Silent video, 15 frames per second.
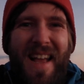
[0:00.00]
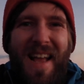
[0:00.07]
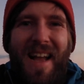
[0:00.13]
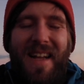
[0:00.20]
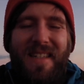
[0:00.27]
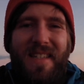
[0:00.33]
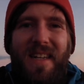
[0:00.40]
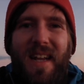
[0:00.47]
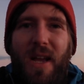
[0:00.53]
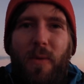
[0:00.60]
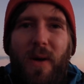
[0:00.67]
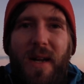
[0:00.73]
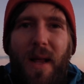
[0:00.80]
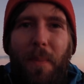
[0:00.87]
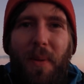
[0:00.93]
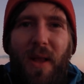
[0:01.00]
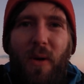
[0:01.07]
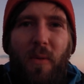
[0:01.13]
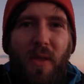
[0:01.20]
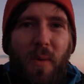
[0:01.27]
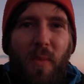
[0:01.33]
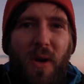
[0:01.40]
and today we're going to play
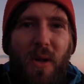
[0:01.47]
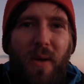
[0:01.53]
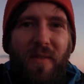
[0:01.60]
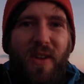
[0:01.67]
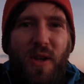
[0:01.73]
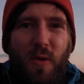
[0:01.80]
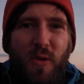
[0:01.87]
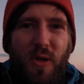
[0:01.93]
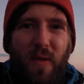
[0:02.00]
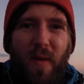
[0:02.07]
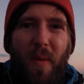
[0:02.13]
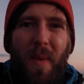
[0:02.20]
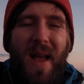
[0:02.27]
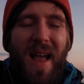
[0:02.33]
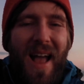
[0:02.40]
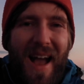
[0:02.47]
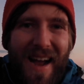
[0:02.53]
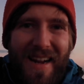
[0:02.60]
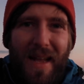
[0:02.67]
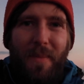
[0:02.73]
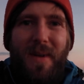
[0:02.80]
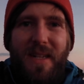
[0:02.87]
with them, we're going to have a use of them,
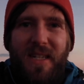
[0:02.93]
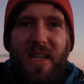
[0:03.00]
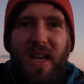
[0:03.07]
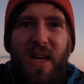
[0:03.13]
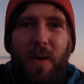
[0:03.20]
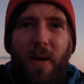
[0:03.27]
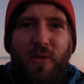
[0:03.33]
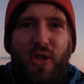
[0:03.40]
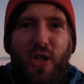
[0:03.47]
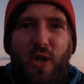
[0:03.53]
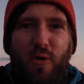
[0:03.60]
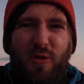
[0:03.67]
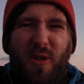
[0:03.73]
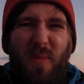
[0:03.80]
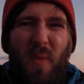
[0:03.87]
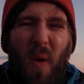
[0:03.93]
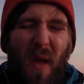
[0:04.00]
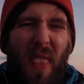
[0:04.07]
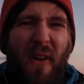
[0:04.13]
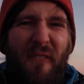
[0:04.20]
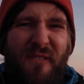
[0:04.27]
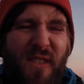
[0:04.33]
and I'm going to tell you how to use them and what
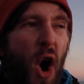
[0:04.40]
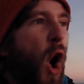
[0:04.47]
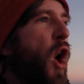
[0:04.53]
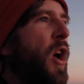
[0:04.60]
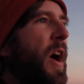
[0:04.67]
they're for.